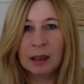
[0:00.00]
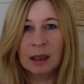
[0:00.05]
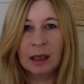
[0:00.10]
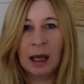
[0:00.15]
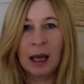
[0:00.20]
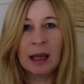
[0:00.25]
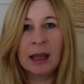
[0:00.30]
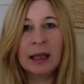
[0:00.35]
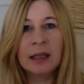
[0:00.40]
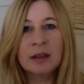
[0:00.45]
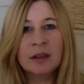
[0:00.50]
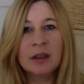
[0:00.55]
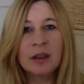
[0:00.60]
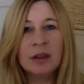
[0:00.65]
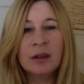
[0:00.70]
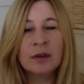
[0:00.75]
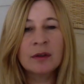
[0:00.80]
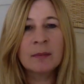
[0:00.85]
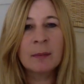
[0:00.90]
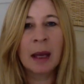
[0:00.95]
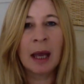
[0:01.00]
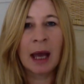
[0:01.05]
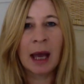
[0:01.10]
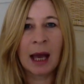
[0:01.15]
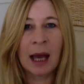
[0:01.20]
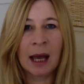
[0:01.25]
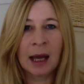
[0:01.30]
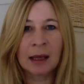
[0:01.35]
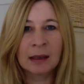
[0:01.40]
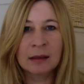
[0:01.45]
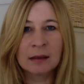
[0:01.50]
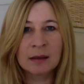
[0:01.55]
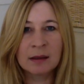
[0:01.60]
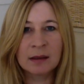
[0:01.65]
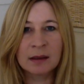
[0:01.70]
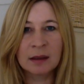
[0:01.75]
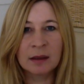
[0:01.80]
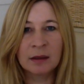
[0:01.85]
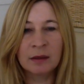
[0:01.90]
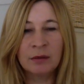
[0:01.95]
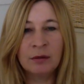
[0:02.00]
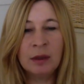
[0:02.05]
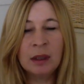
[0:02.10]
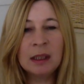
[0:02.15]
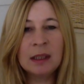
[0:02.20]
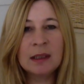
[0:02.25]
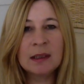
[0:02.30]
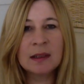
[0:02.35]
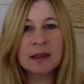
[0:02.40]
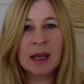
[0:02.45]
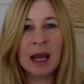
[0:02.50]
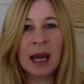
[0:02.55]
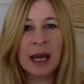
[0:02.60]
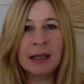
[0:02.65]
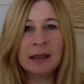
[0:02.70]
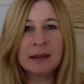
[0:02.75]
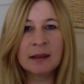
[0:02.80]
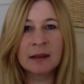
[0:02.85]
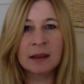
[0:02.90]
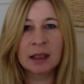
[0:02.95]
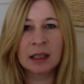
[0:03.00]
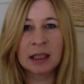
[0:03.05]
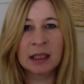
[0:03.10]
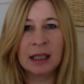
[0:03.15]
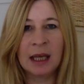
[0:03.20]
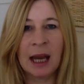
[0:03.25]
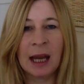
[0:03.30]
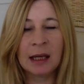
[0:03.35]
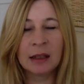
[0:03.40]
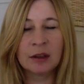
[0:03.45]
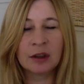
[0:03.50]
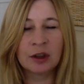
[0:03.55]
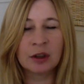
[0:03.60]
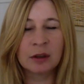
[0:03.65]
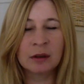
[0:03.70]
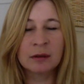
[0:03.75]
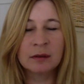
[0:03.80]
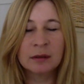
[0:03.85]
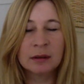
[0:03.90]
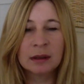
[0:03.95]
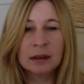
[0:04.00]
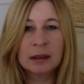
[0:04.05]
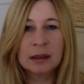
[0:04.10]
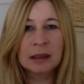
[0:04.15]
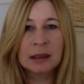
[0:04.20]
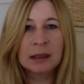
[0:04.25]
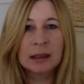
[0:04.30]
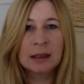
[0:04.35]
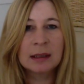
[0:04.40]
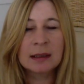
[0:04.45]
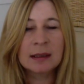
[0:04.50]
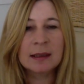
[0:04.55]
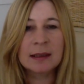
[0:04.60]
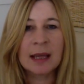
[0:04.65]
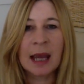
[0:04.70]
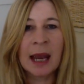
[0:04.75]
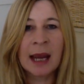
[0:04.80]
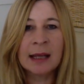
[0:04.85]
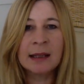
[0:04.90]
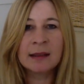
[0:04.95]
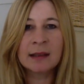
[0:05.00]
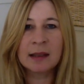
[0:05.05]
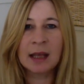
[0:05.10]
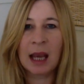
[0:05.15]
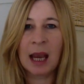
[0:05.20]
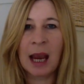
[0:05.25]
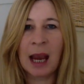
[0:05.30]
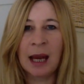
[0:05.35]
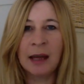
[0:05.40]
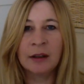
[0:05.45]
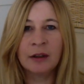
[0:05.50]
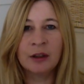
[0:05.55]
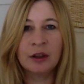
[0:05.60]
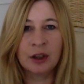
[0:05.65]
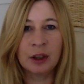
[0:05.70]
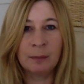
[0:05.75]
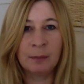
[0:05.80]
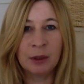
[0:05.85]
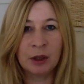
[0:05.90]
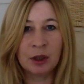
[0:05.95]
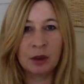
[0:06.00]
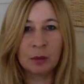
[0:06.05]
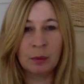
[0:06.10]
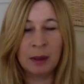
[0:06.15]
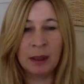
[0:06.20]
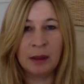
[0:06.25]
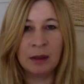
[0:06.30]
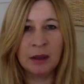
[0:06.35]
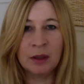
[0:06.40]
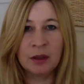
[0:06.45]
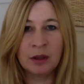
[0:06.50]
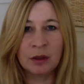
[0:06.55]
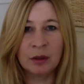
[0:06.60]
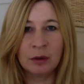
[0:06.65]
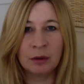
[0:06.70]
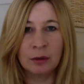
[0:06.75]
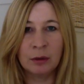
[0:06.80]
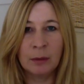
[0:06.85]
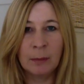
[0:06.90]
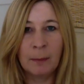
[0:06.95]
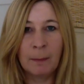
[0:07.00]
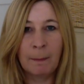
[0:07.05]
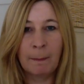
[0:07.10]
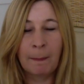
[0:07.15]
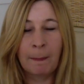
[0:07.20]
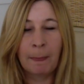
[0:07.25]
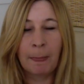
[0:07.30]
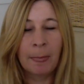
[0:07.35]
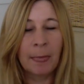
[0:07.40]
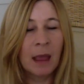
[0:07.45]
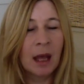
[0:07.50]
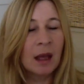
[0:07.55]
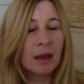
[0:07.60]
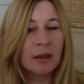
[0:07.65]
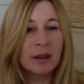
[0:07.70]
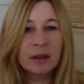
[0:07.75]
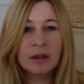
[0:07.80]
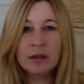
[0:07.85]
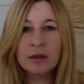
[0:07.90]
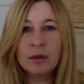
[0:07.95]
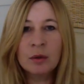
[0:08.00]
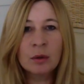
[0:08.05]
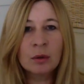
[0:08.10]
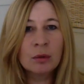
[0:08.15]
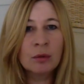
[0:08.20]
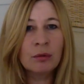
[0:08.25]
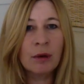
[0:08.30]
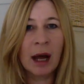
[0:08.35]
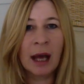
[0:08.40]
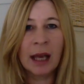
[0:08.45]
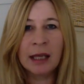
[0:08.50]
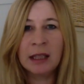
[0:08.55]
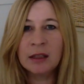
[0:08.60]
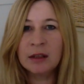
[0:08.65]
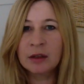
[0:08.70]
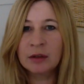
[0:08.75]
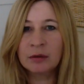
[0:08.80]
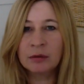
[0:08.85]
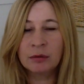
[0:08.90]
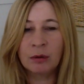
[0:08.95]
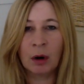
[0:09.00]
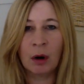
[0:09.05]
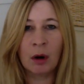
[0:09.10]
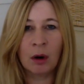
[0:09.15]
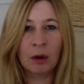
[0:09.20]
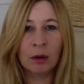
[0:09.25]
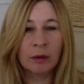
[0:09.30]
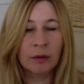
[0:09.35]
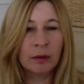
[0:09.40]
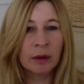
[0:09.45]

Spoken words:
I like to use my hands to really sense the connection, sense the energy between the two. There is no right or wrong.